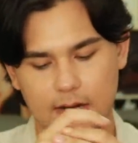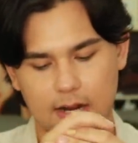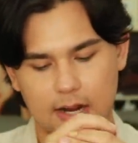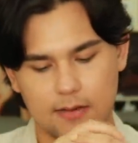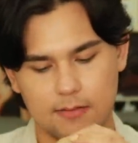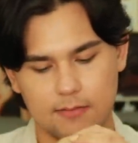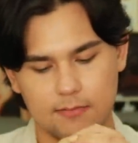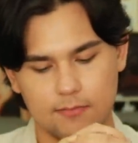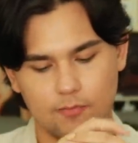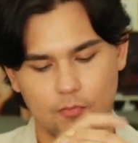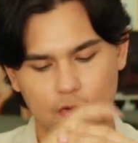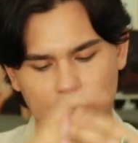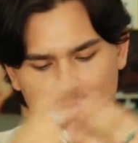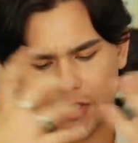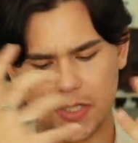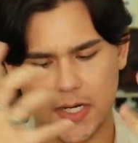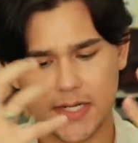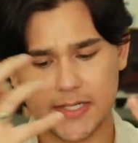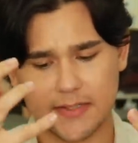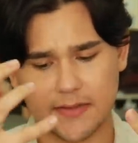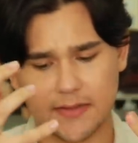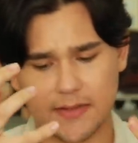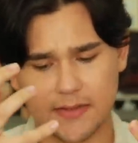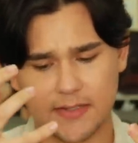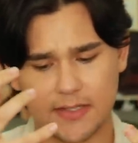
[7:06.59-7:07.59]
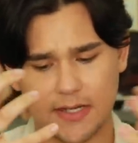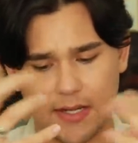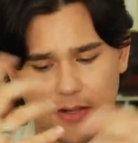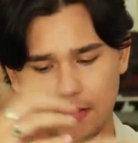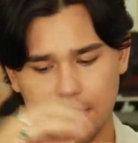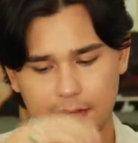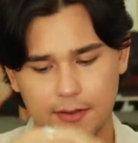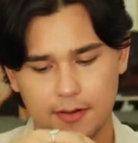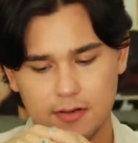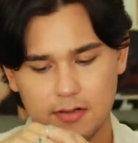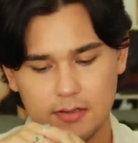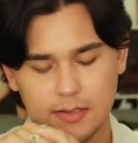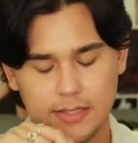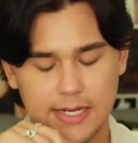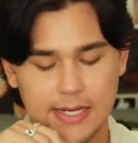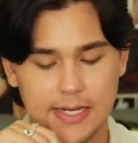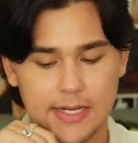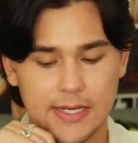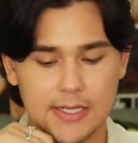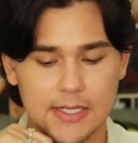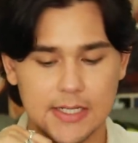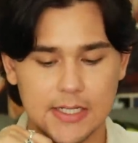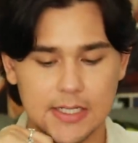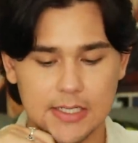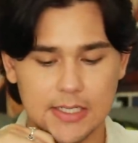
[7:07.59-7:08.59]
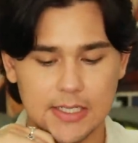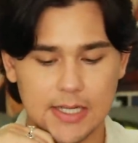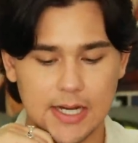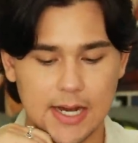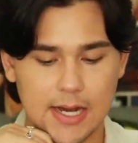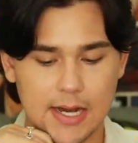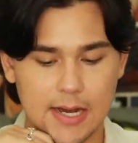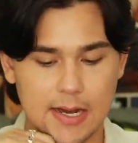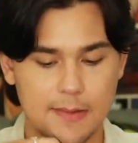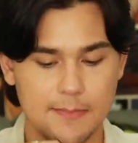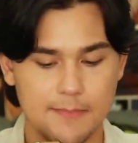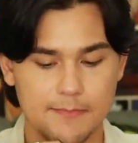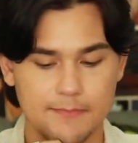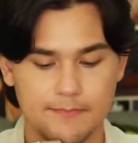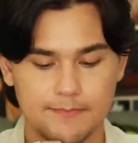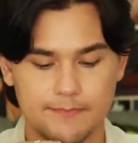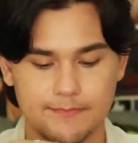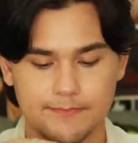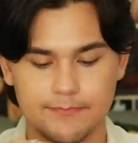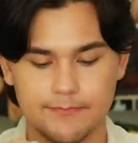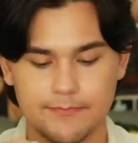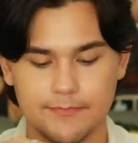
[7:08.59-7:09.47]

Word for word: and moisturizing the skin thoroughly. Um,